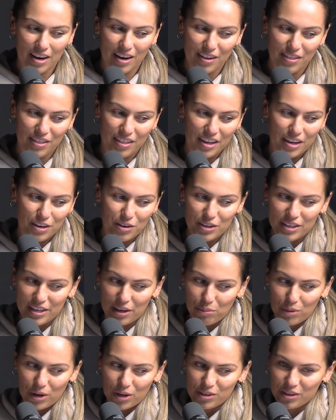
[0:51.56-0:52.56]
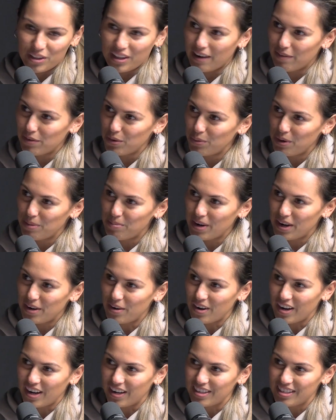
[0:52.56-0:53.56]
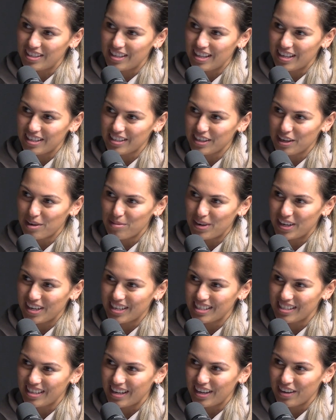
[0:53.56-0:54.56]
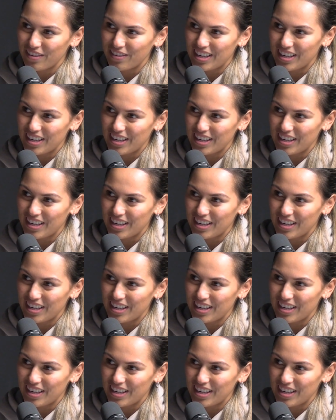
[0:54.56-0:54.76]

And I think New South Wales only have to win by nine. So that's going to be an exciting